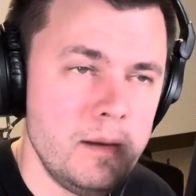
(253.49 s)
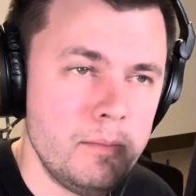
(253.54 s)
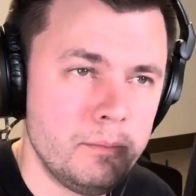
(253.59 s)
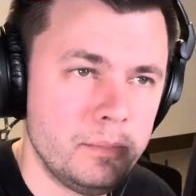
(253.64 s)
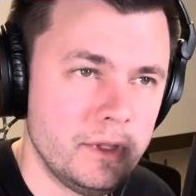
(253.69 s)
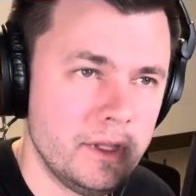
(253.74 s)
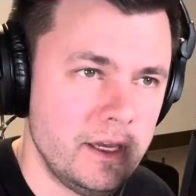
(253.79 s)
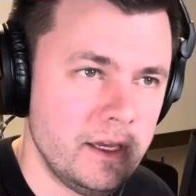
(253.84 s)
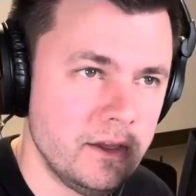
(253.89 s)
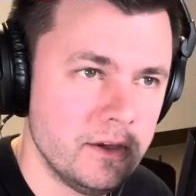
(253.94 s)

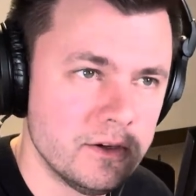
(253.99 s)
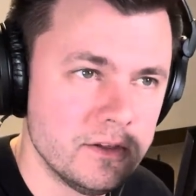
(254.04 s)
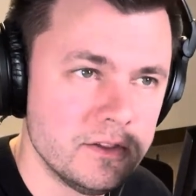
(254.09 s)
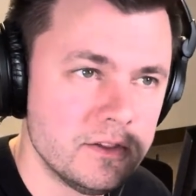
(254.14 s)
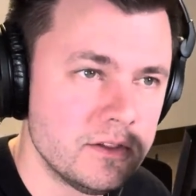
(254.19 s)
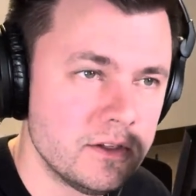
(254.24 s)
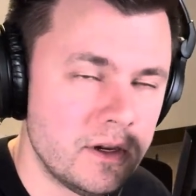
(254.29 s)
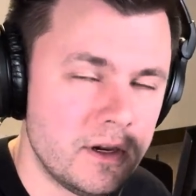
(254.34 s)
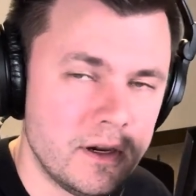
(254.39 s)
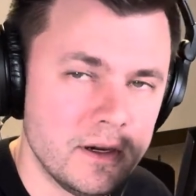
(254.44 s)
Playing good
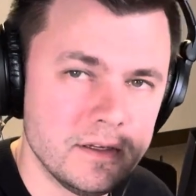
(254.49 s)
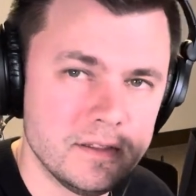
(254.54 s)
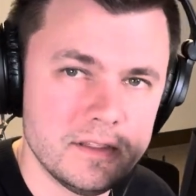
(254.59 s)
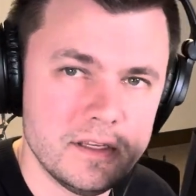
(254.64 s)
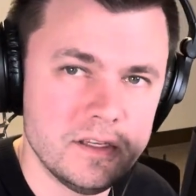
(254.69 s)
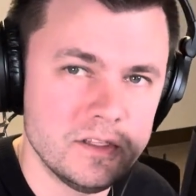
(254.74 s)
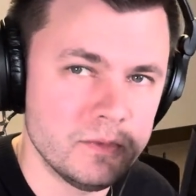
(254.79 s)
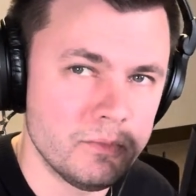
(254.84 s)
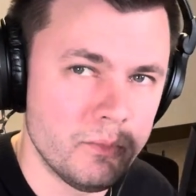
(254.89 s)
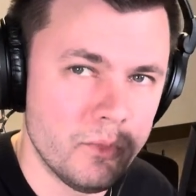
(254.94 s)
songs
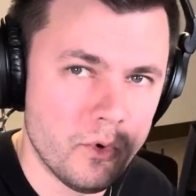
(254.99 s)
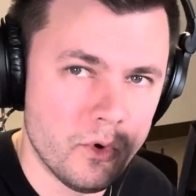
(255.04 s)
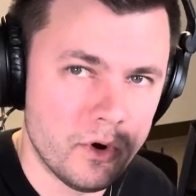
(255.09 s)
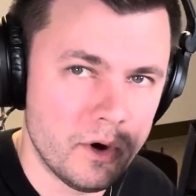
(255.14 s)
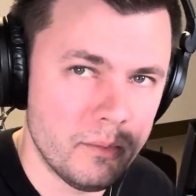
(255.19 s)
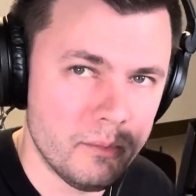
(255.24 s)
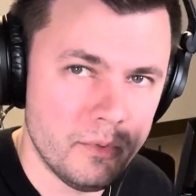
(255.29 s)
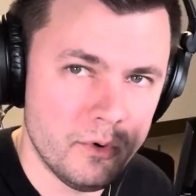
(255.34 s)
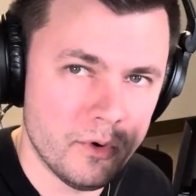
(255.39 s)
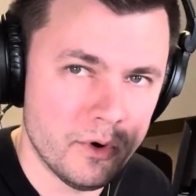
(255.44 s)
is more
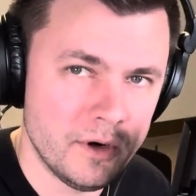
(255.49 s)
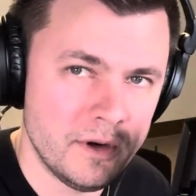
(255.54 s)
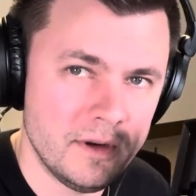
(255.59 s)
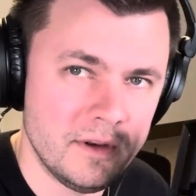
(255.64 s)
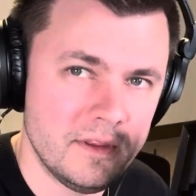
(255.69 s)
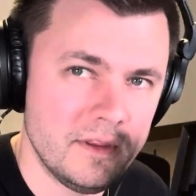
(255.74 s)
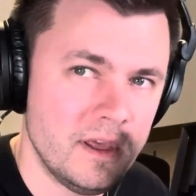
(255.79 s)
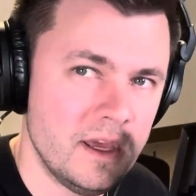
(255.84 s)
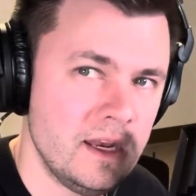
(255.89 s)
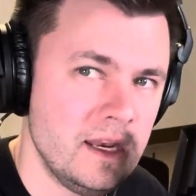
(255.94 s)

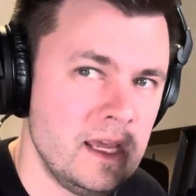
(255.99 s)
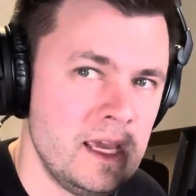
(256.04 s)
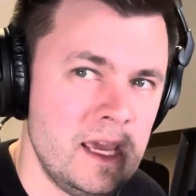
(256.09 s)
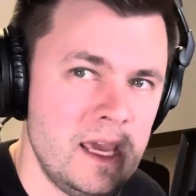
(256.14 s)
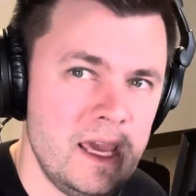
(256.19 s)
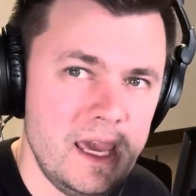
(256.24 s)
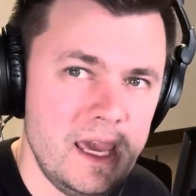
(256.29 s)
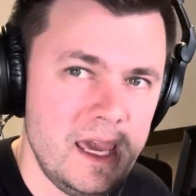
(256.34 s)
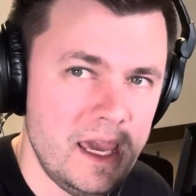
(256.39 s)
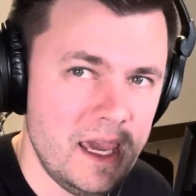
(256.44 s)
important than
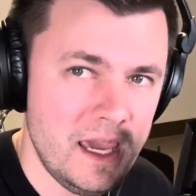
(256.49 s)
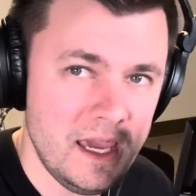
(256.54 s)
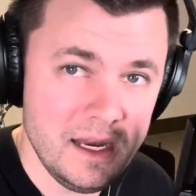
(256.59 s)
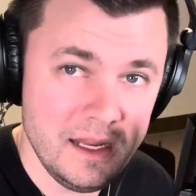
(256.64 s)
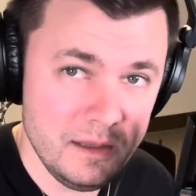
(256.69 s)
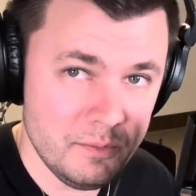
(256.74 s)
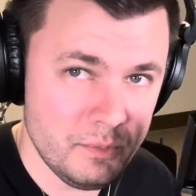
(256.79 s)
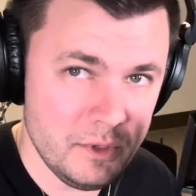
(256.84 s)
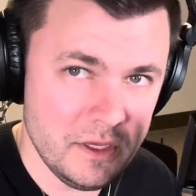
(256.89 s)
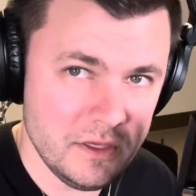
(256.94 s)

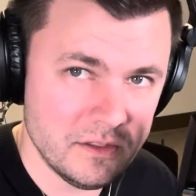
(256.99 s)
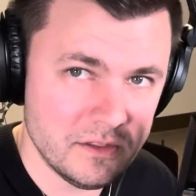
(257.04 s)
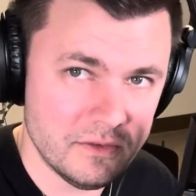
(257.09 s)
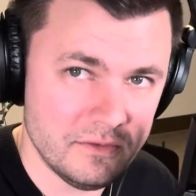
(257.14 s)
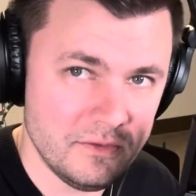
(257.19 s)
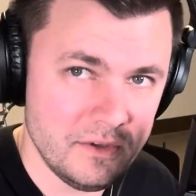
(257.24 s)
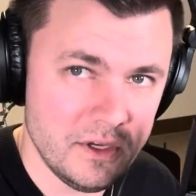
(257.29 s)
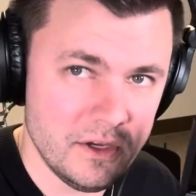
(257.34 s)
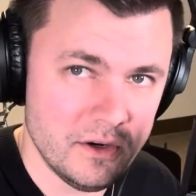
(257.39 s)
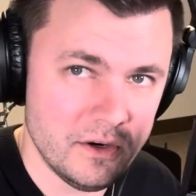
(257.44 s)
any piece
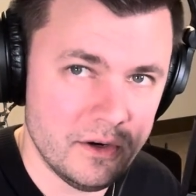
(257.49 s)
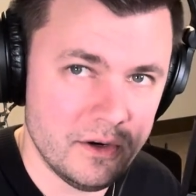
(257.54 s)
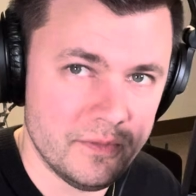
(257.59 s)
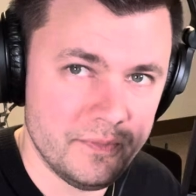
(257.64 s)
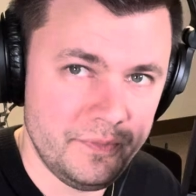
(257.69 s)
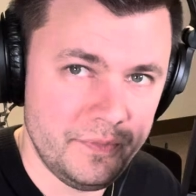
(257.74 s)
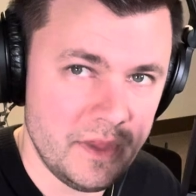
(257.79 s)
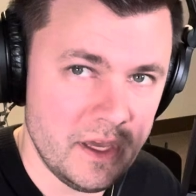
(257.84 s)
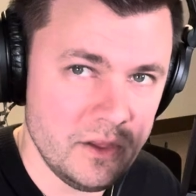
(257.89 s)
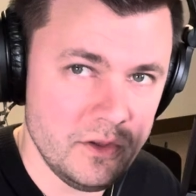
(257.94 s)
of gear
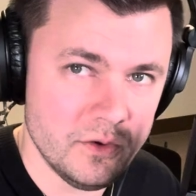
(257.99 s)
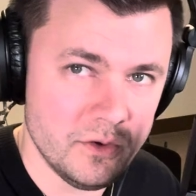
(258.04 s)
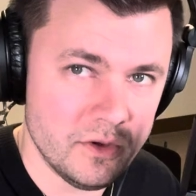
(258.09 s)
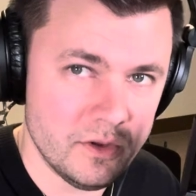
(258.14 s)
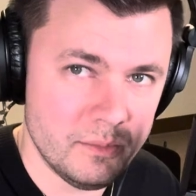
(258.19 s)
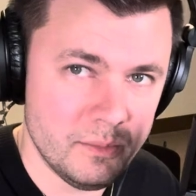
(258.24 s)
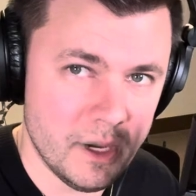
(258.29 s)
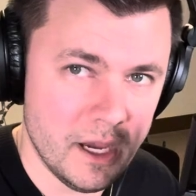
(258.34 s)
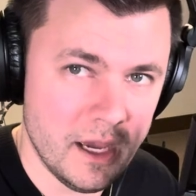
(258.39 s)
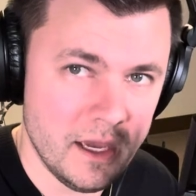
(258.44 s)
that you
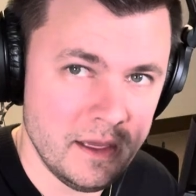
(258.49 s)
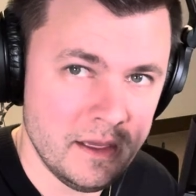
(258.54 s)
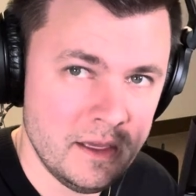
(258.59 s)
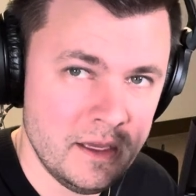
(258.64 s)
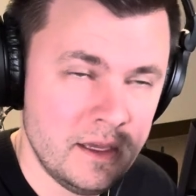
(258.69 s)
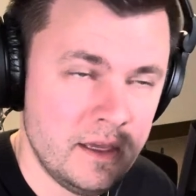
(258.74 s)
could buy.